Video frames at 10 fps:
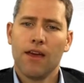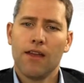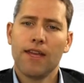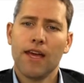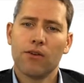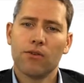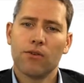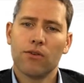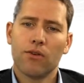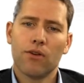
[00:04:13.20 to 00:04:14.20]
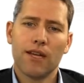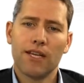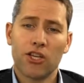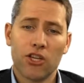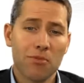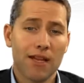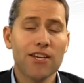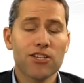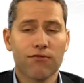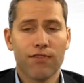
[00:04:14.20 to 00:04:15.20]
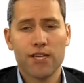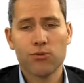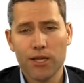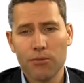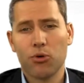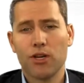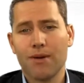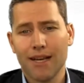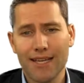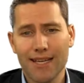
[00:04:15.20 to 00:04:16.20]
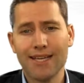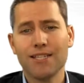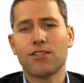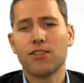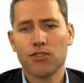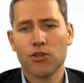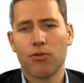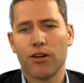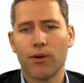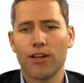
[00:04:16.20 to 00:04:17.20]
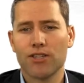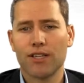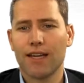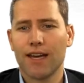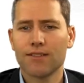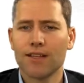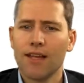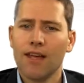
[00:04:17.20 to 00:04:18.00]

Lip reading: Now, in accumulation phase, where you're putting money into your superannuation account,